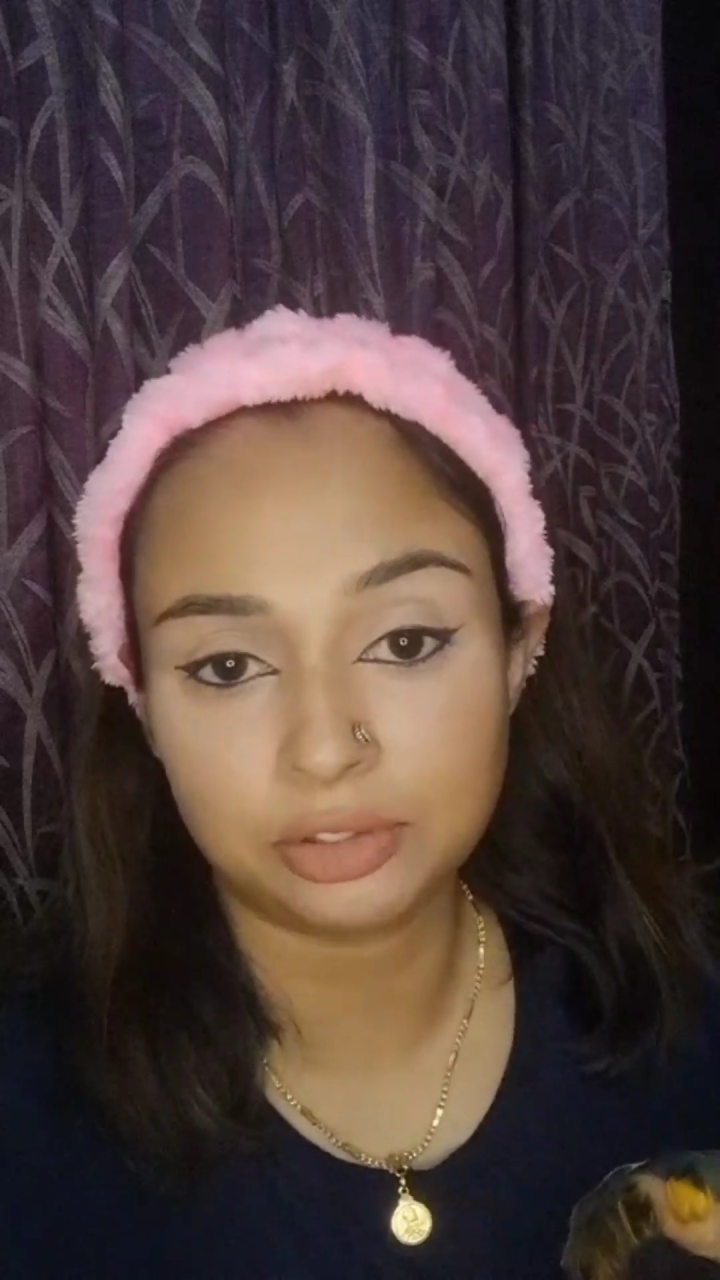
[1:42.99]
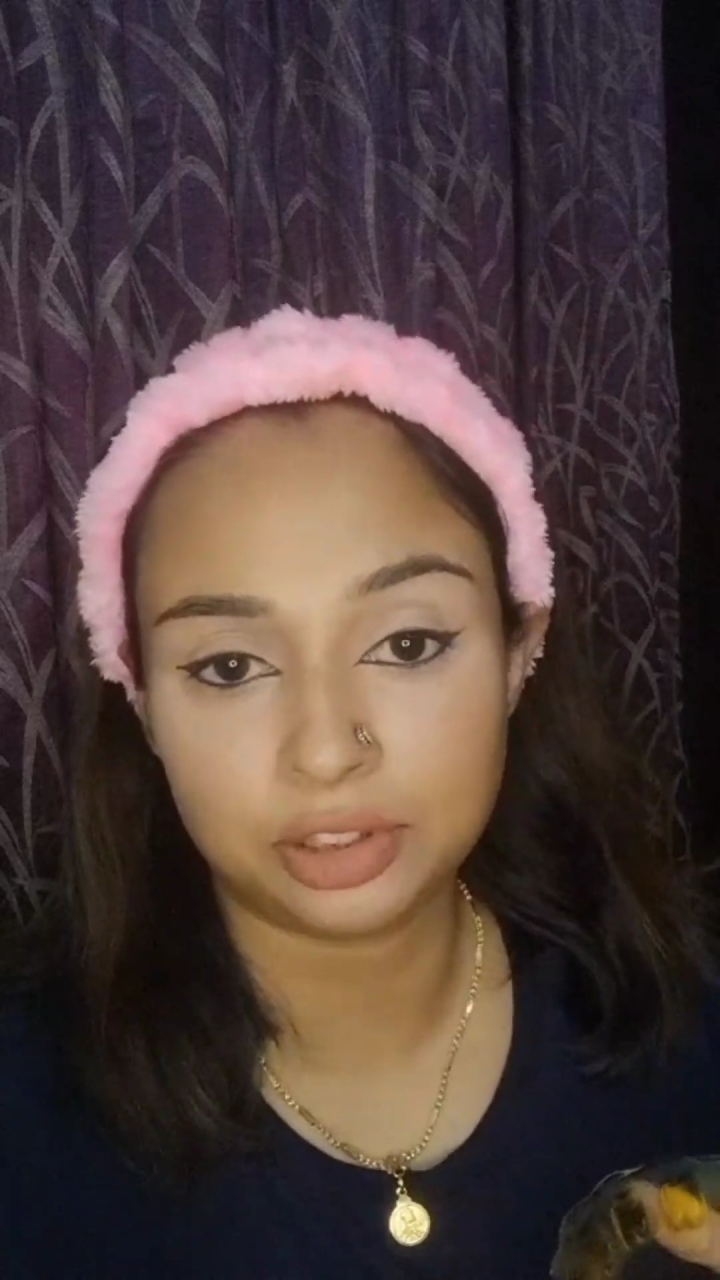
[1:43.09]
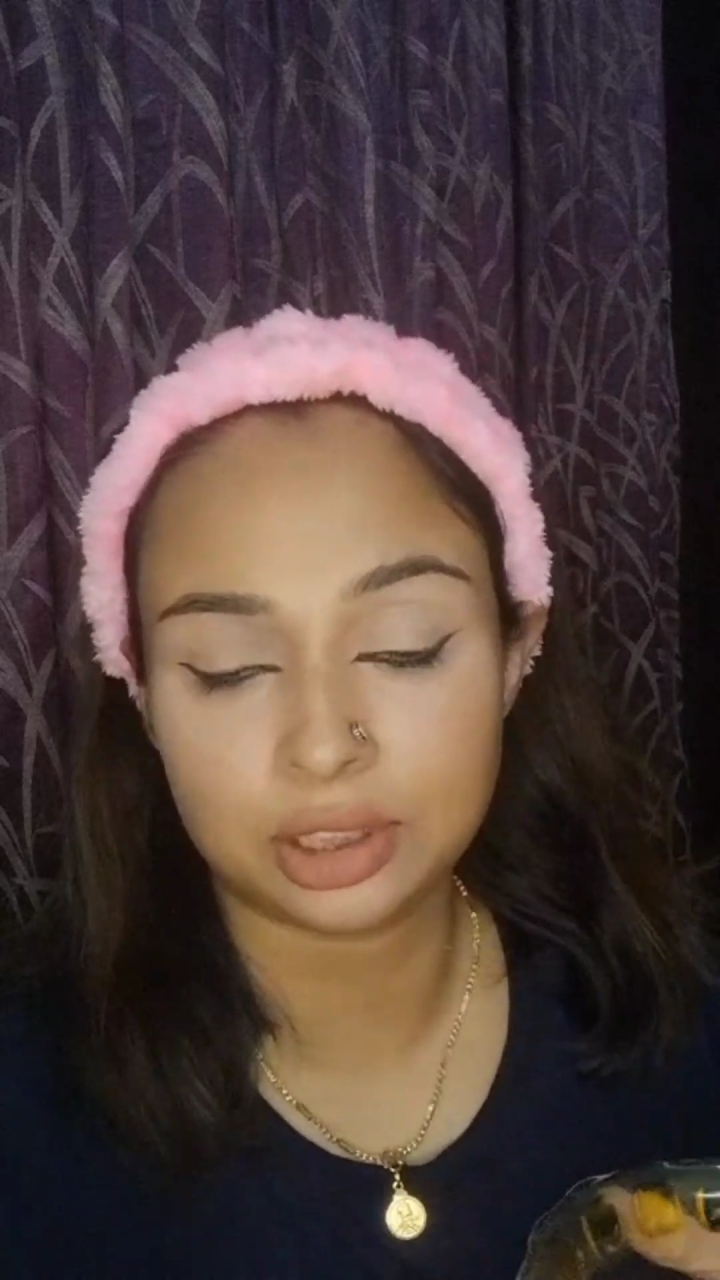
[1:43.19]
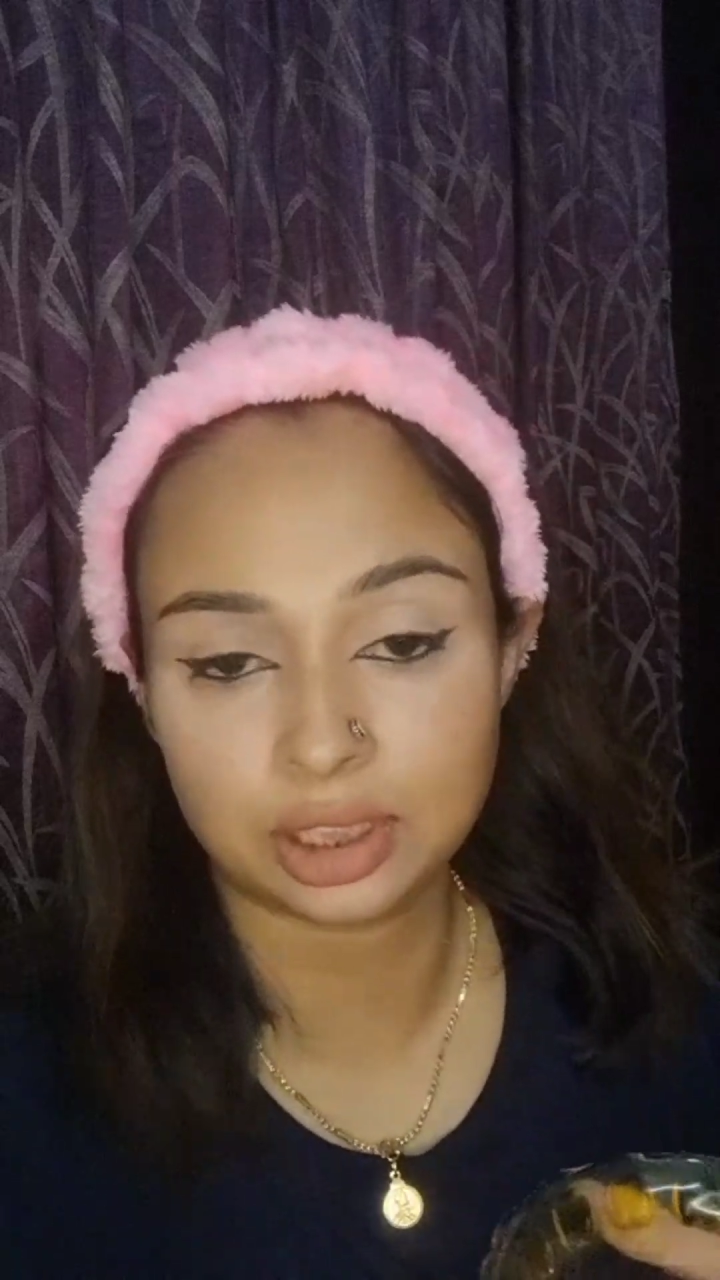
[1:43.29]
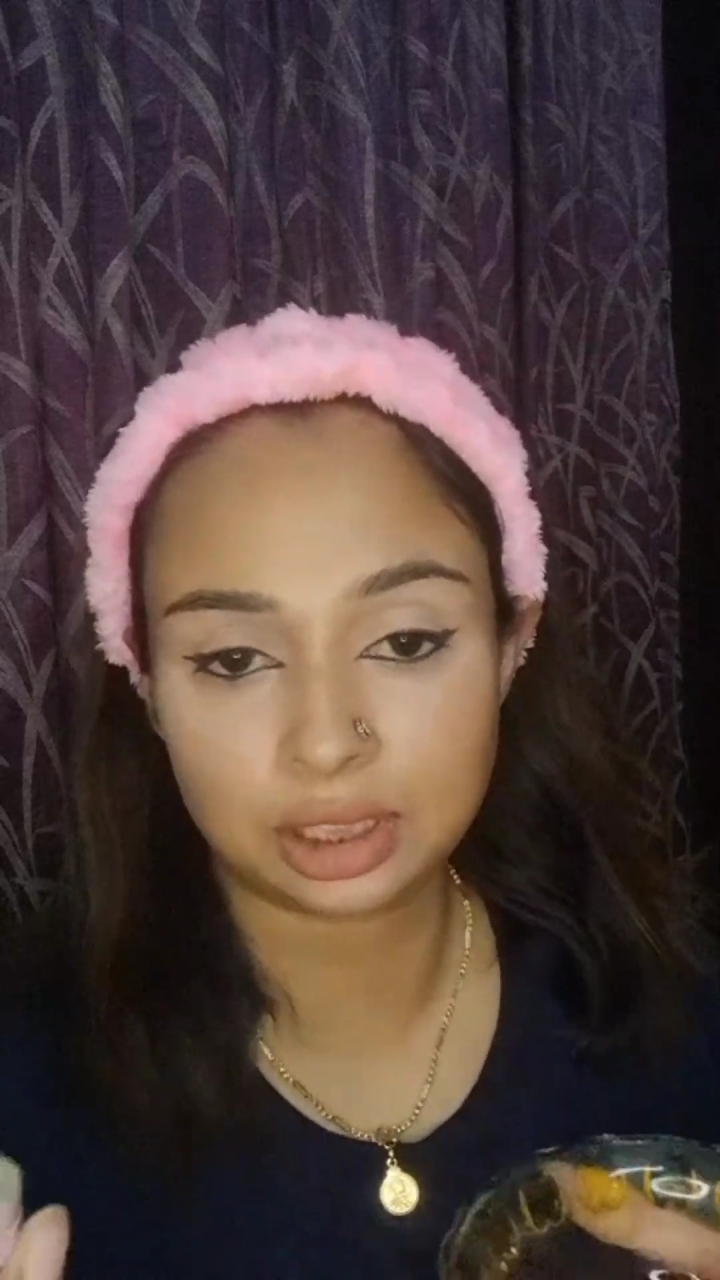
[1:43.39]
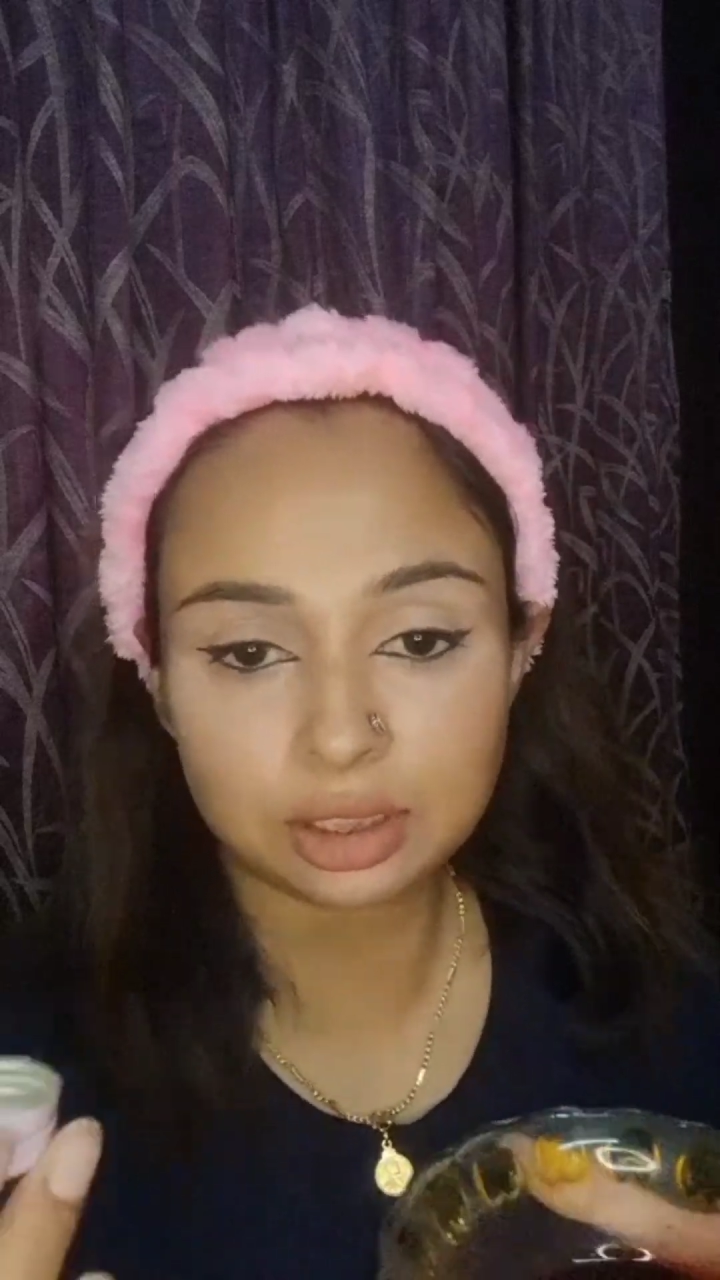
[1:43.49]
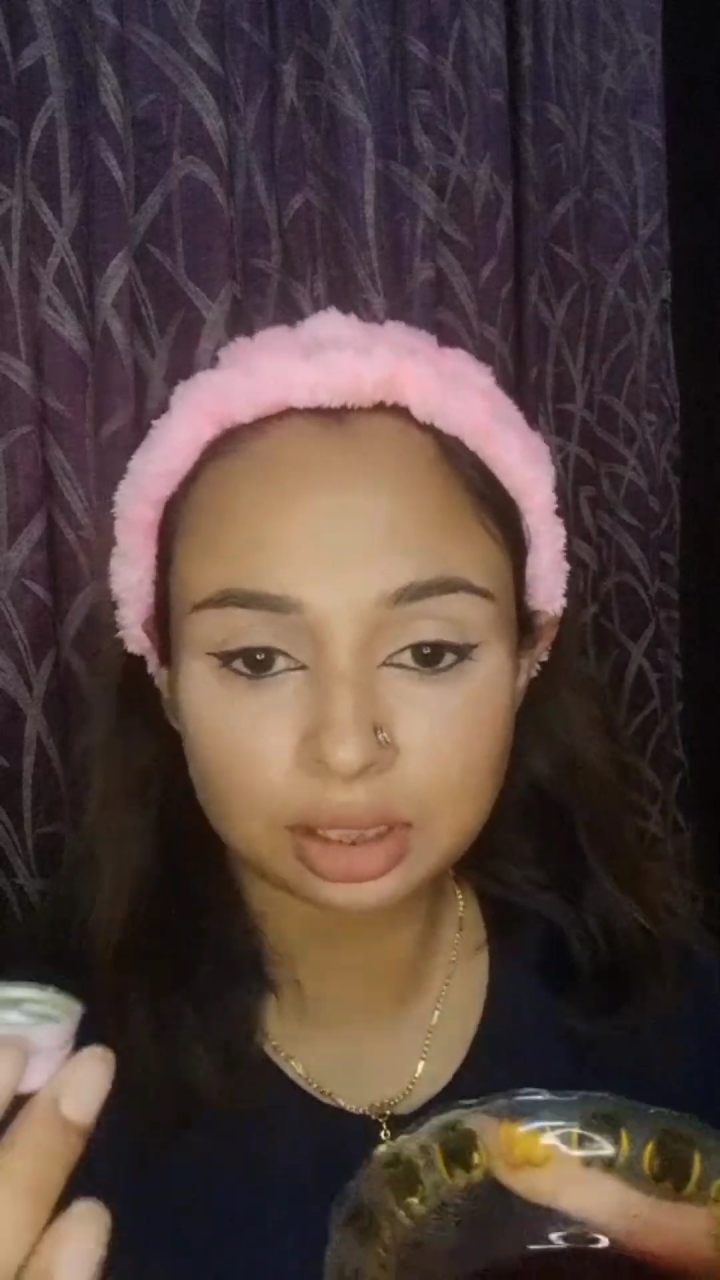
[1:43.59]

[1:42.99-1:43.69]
for the skin,